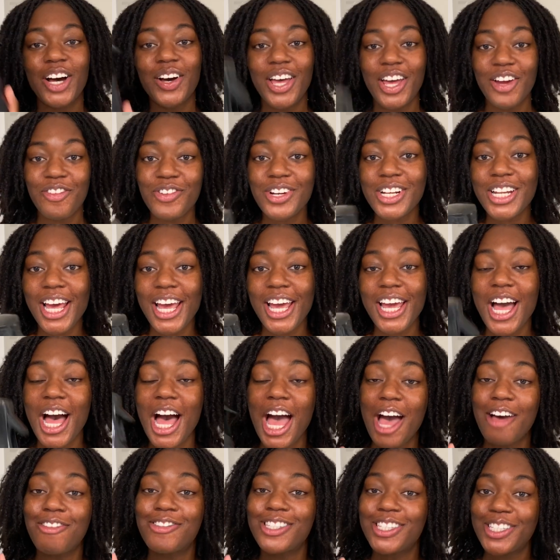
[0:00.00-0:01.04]
every day I
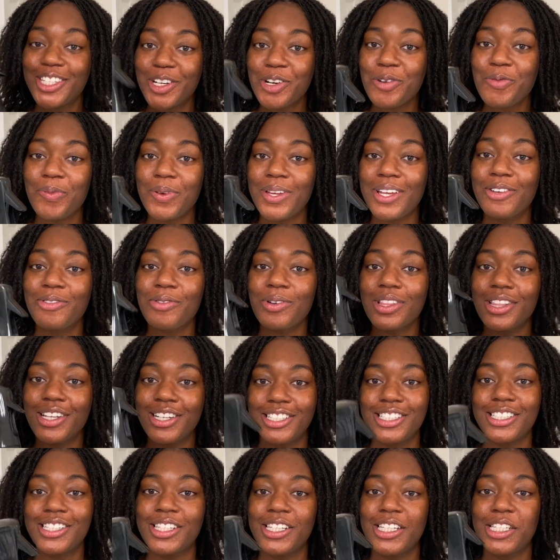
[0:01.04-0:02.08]
have still been
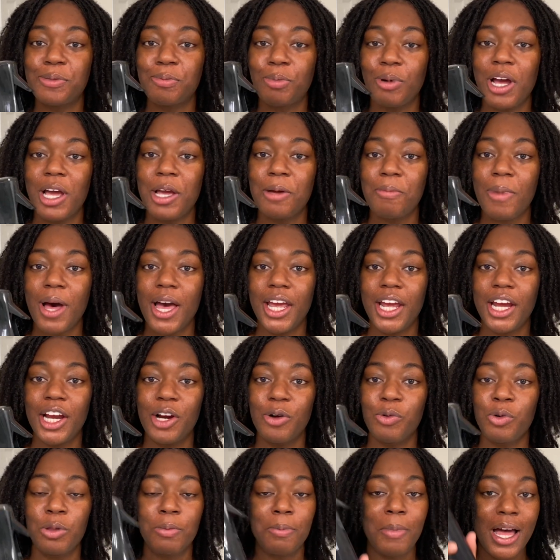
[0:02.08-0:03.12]
religiously spraying my hair
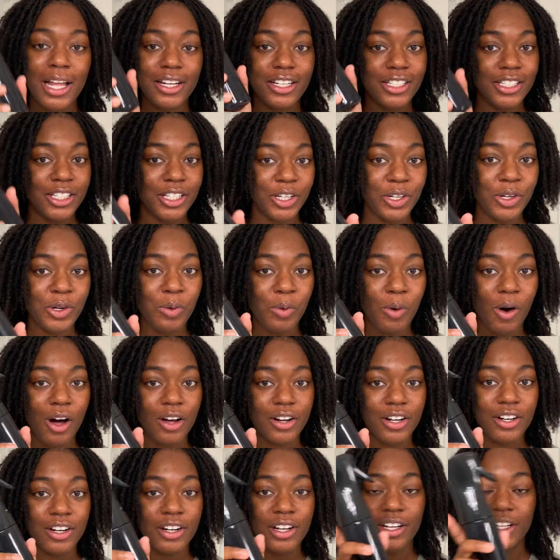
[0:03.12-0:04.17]
with my distilled
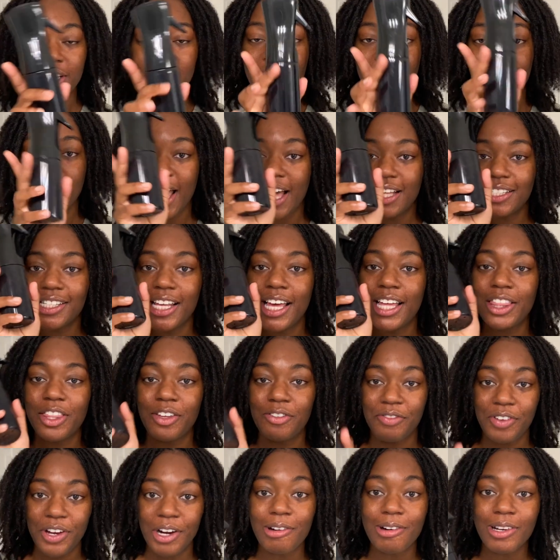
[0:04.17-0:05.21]
water. Now that's at the
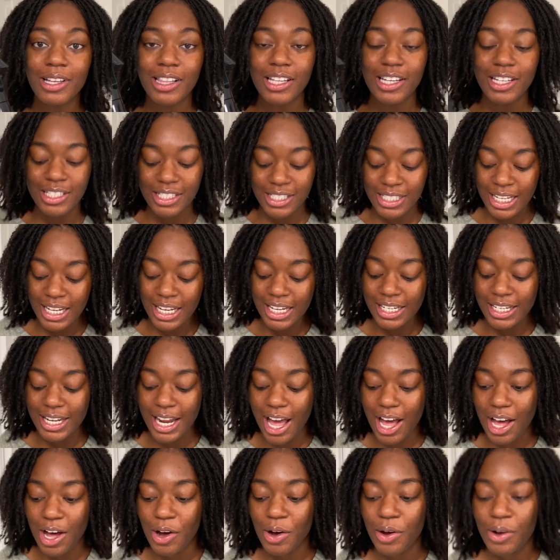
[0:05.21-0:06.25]
very least.
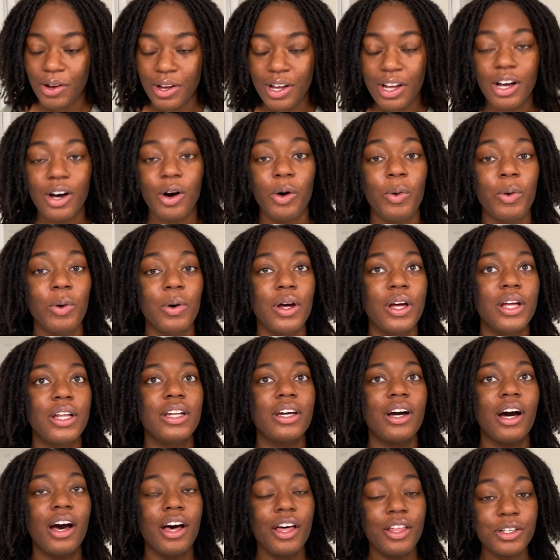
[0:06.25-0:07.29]
Now on
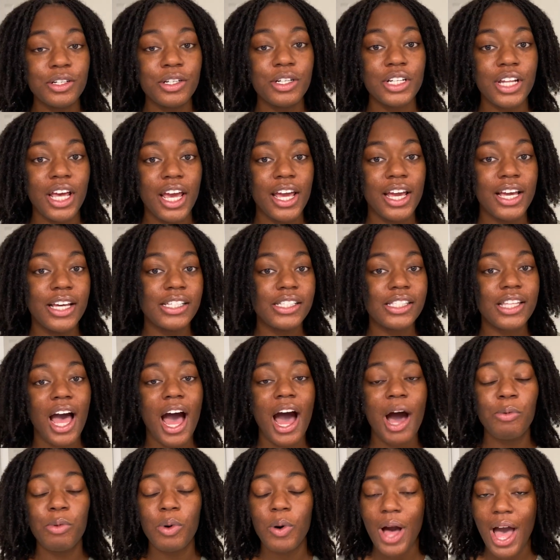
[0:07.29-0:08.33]
other days,
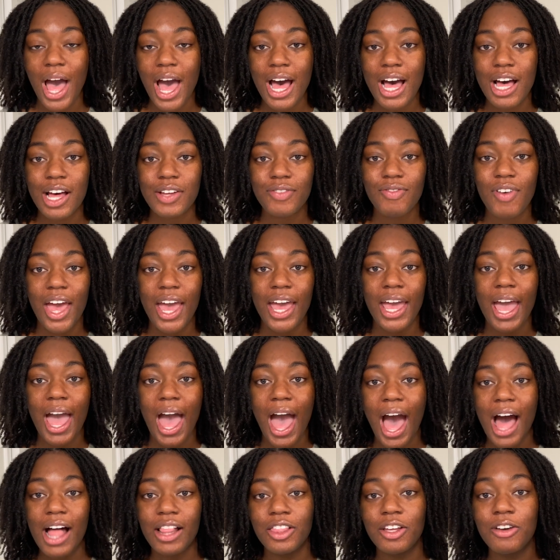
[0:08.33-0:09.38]
I will have a
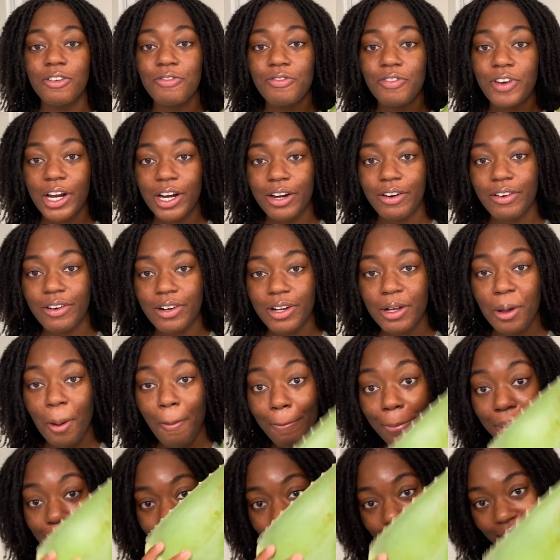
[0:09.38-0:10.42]
aloe vera
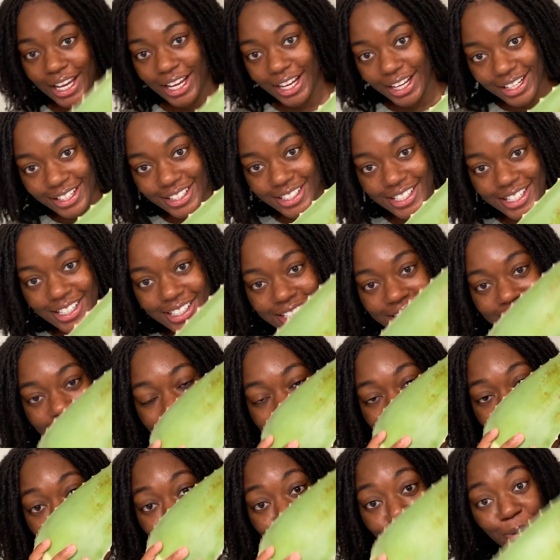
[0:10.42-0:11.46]
plant
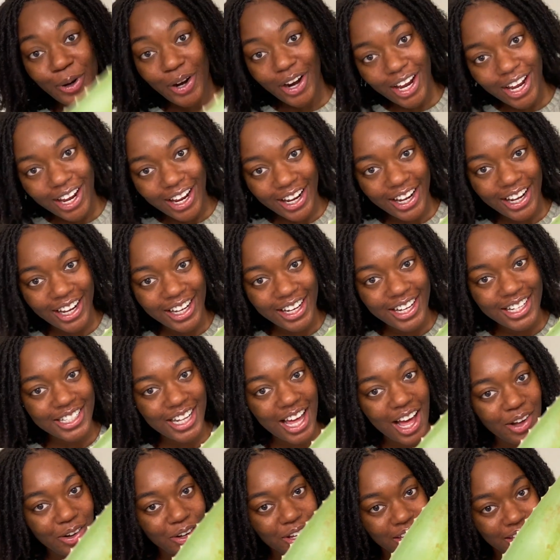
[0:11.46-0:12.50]
spray because
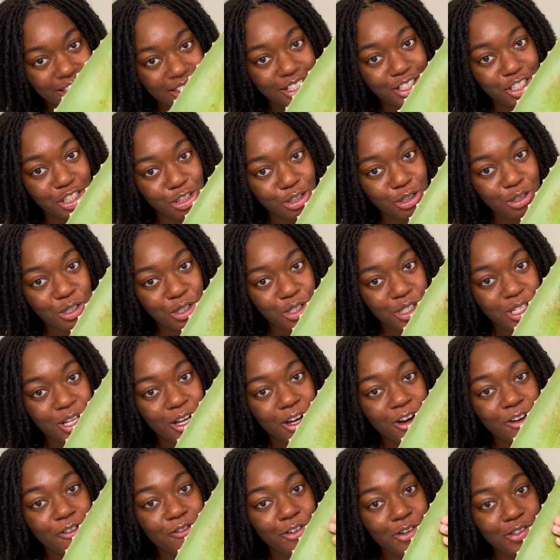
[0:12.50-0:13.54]
I'll get the juice
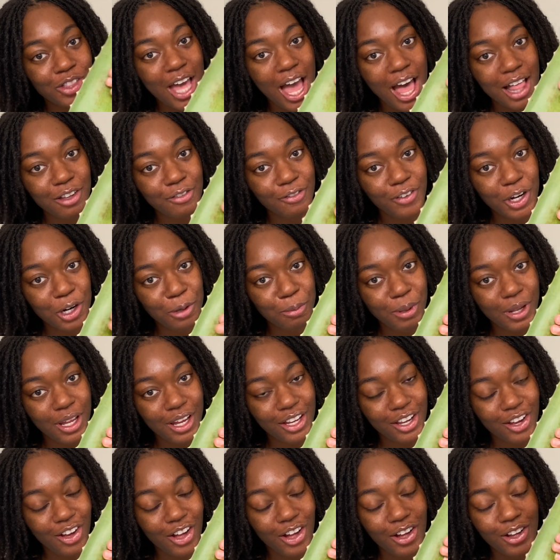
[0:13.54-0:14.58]
from the aloe vera plant,
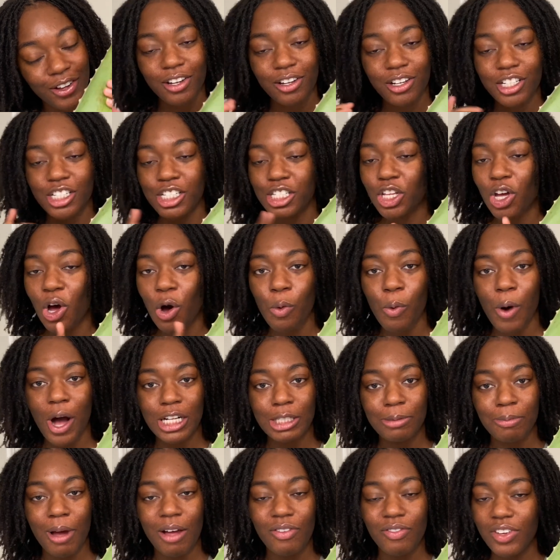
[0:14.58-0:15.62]
y'all. Just go watch
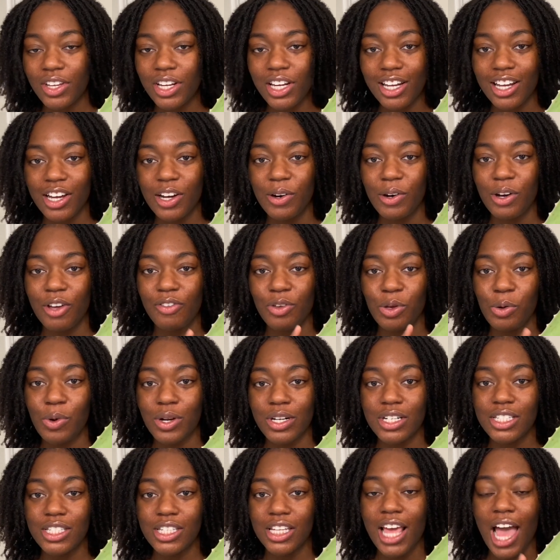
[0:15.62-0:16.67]
my video if you want
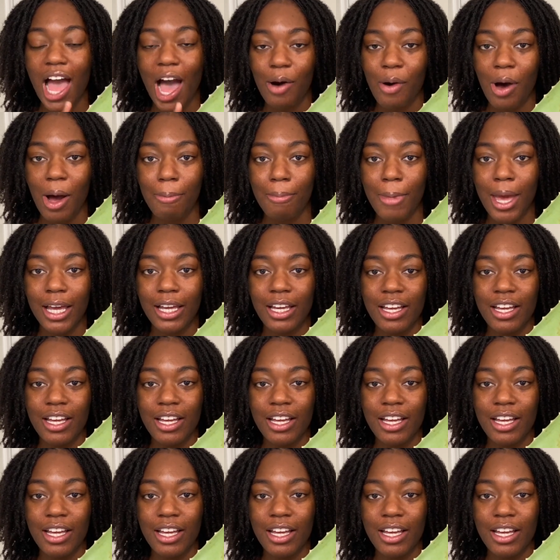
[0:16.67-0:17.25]
to see how I make